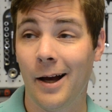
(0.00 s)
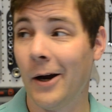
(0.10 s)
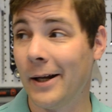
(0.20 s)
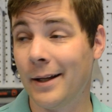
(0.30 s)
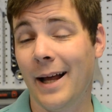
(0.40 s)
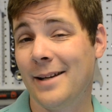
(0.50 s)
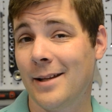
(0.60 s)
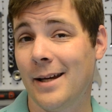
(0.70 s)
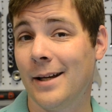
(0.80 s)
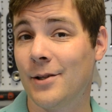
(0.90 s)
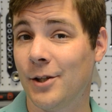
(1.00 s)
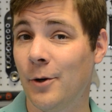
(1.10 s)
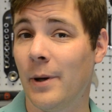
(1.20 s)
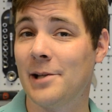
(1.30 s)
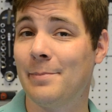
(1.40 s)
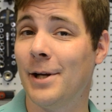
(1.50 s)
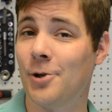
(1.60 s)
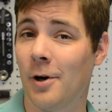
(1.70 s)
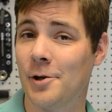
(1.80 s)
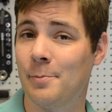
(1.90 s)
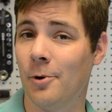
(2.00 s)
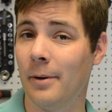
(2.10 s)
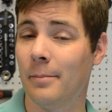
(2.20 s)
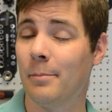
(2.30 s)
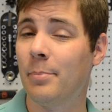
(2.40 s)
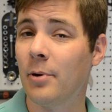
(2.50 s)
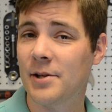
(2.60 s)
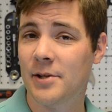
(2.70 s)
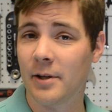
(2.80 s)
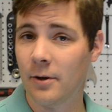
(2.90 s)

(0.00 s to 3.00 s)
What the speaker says: Alright, the last thing is the USB charge port. Press